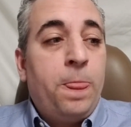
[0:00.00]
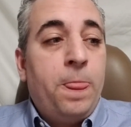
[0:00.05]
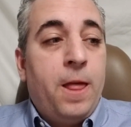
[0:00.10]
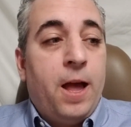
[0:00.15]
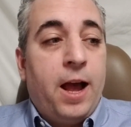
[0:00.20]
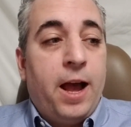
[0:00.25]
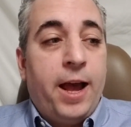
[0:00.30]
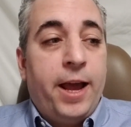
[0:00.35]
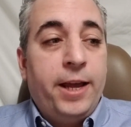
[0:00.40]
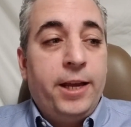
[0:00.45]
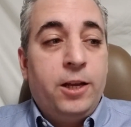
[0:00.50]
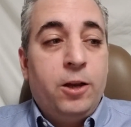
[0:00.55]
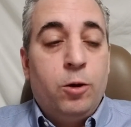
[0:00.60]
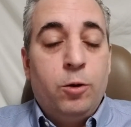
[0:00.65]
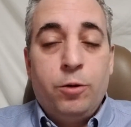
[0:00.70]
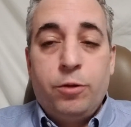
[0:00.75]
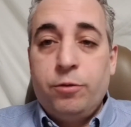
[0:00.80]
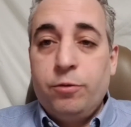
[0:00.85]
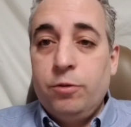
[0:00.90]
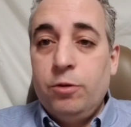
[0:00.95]
I go
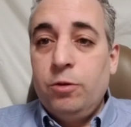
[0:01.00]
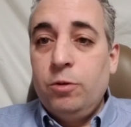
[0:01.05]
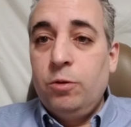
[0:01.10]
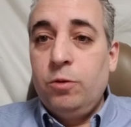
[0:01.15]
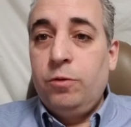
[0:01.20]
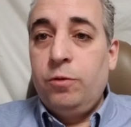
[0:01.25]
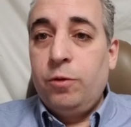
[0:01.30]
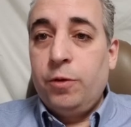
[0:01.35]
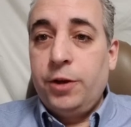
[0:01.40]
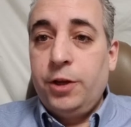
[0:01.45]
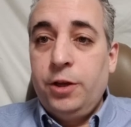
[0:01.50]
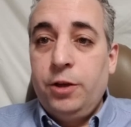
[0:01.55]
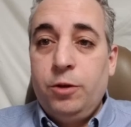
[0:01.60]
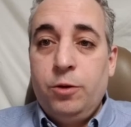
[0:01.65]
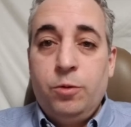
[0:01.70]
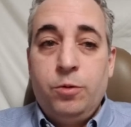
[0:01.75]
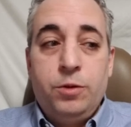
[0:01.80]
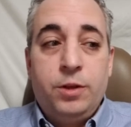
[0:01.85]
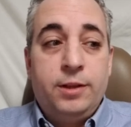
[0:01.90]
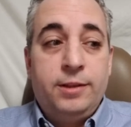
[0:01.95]
through for
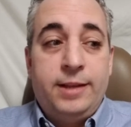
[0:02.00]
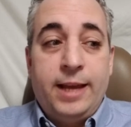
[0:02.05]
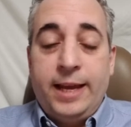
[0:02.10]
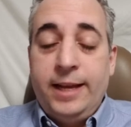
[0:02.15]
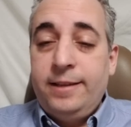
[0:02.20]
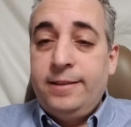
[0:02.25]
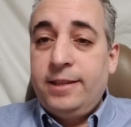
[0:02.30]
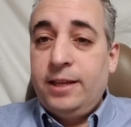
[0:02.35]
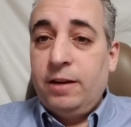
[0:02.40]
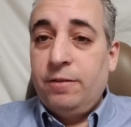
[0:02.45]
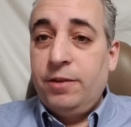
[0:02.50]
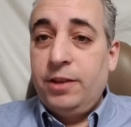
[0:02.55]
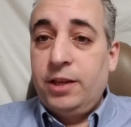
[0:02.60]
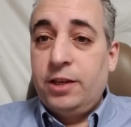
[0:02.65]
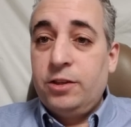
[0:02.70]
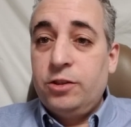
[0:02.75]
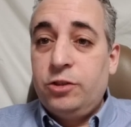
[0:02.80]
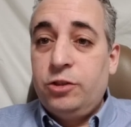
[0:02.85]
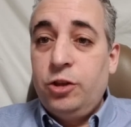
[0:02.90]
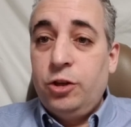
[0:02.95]
you the dates that everything
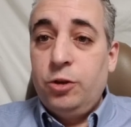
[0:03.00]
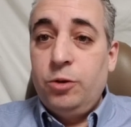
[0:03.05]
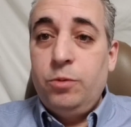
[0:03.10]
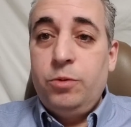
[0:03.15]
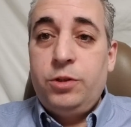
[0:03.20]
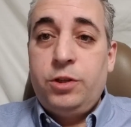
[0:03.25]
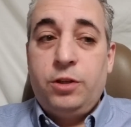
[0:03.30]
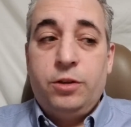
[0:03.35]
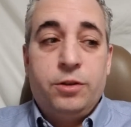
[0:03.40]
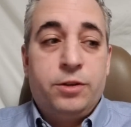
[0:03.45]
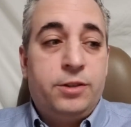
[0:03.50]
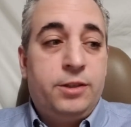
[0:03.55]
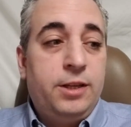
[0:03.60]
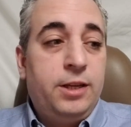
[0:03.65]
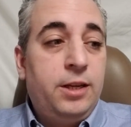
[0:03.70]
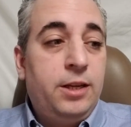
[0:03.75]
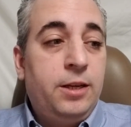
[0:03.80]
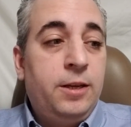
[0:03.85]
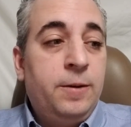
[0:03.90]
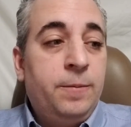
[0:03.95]
is due. So you'll
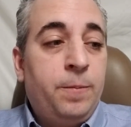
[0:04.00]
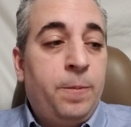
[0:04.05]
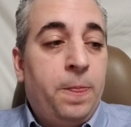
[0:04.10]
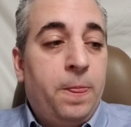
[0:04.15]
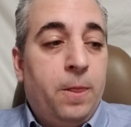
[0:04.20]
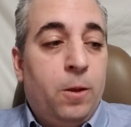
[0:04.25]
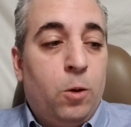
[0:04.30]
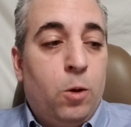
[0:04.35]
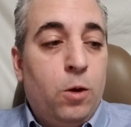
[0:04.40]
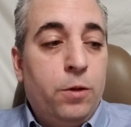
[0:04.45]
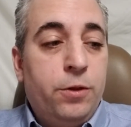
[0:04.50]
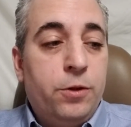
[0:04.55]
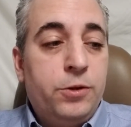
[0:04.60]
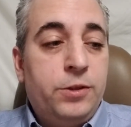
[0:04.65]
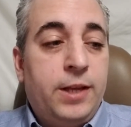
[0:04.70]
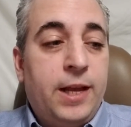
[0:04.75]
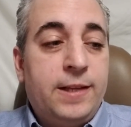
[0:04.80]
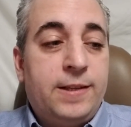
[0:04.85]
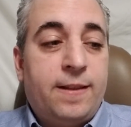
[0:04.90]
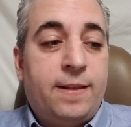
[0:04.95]
see all those
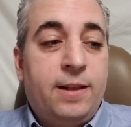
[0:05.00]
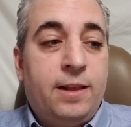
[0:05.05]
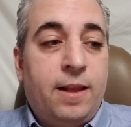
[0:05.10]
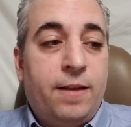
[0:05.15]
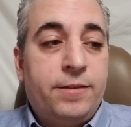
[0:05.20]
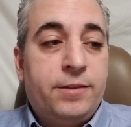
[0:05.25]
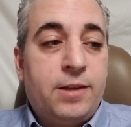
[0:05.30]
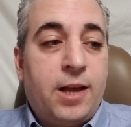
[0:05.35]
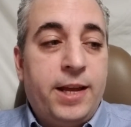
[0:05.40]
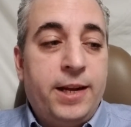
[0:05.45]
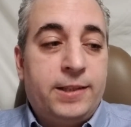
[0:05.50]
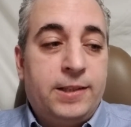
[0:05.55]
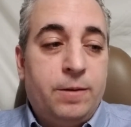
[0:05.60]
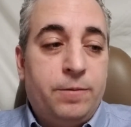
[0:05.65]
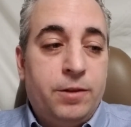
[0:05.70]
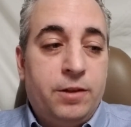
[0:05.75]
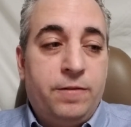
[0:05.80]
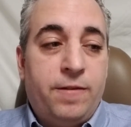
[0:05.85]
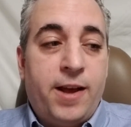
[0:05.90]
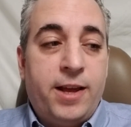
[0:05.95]
dates on the left side, except for
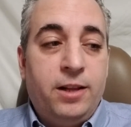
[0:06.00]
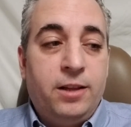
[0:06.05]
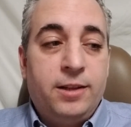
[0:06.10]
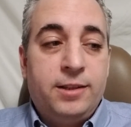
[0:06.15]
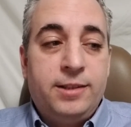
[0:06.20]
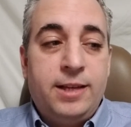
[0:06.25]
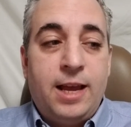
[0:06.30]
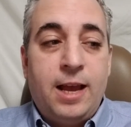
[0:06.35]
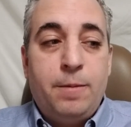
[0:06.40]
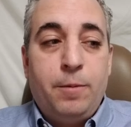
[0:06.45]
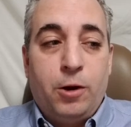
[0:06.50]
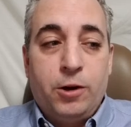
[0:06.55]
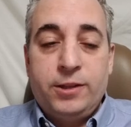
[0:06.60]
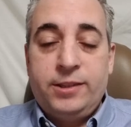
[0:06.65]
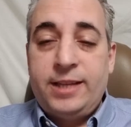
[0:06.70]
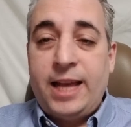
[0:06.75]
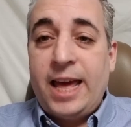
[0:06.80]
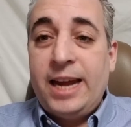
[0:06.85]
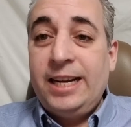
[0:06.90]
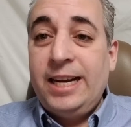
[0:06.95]
the final exam, are
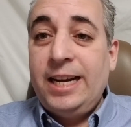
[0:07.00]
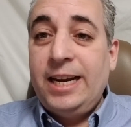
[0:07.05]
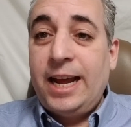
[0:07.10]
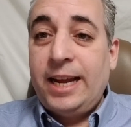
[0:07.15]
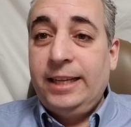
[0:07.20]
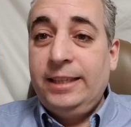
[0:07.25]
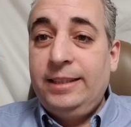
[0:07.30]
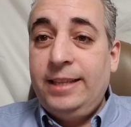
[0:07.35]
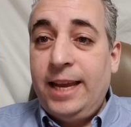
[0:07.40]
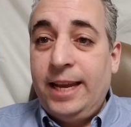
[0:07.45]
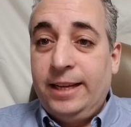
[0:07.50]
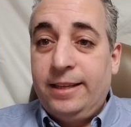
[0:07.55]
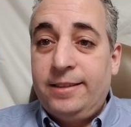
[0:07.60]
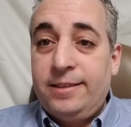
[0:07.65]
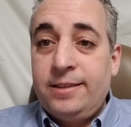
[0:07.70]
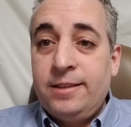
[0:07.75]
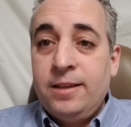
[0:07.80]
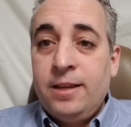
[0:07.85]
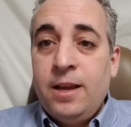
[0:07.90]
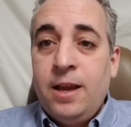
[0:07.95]
Saturday night dates.